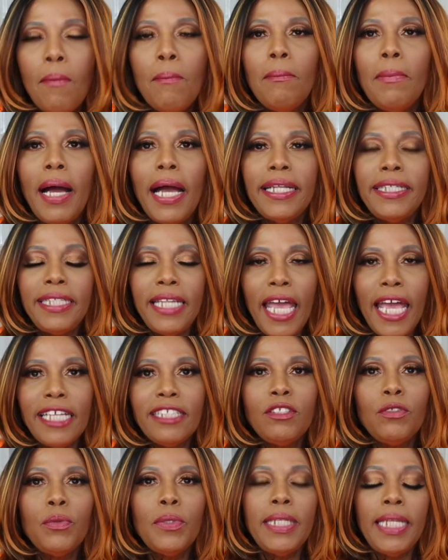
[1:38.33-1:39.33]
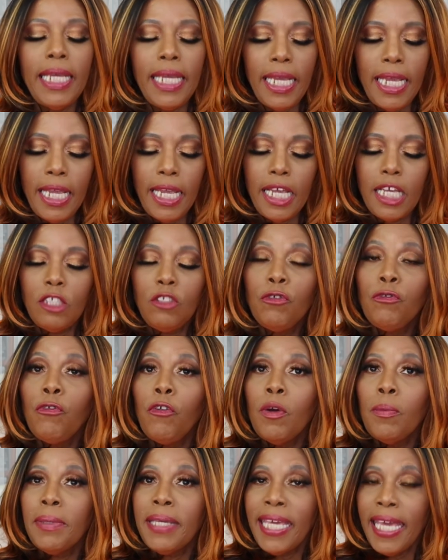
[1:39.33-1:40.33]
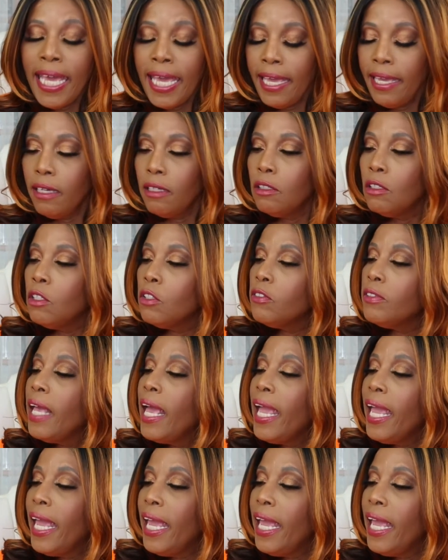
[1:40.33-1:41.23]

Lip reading: My next one is from Kales,